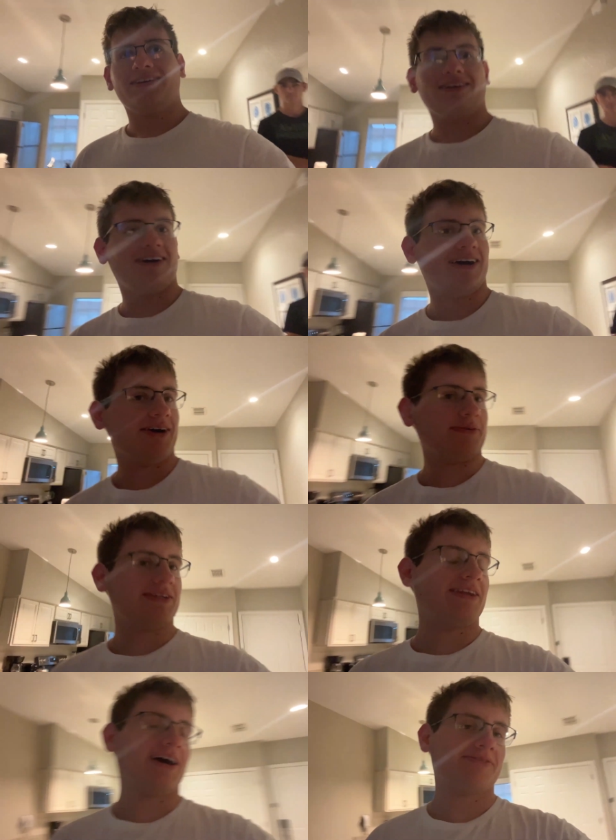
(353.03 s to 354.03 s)
Uh, we
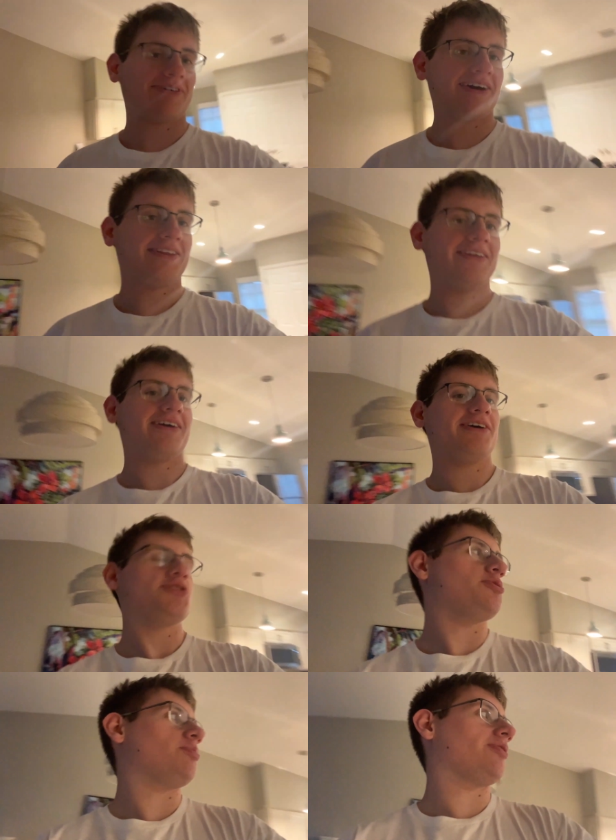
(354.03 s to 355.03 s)
did not find the
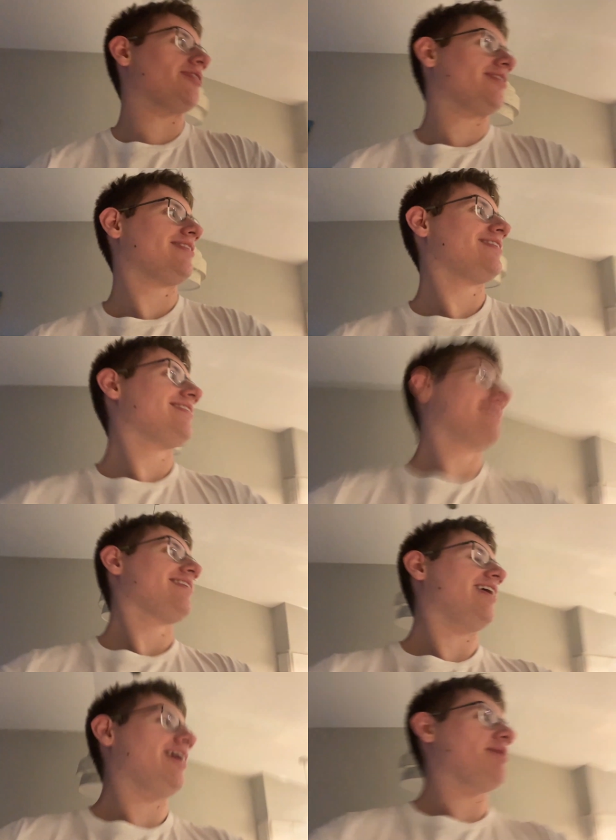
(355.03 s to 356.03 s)
super
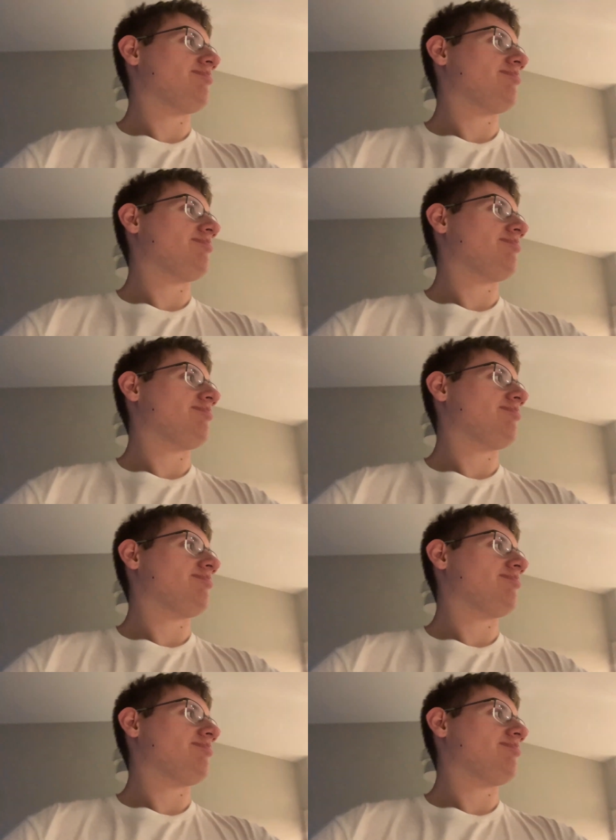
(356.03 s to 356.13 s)
uh,